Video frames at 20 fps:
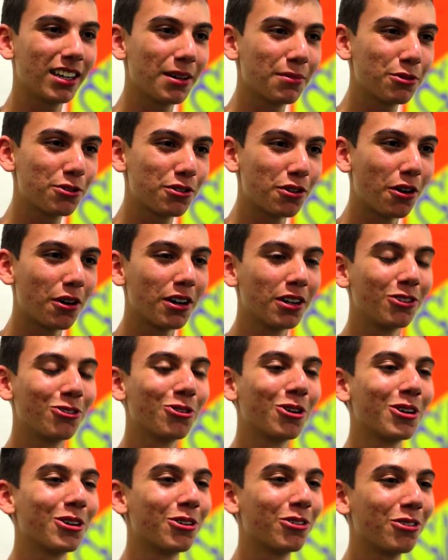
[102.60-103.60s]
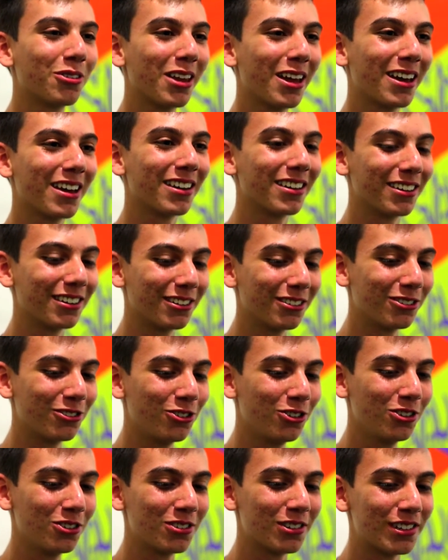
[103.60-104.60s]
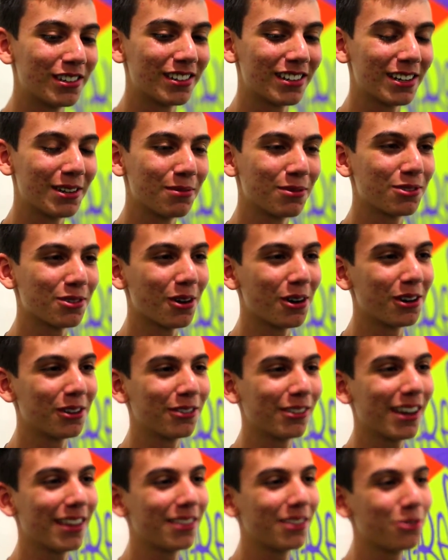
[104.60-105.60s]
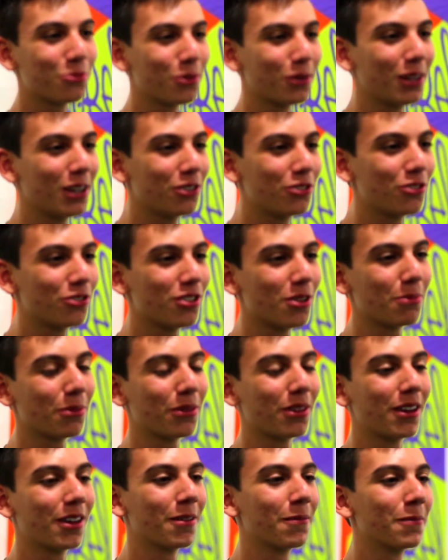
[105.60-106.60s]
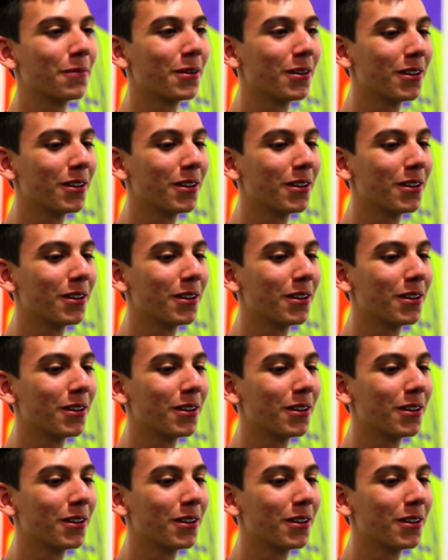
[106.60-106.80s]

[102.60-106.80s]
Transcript: I'm starting to understand Jesus and I'm starting to get this relationship with him.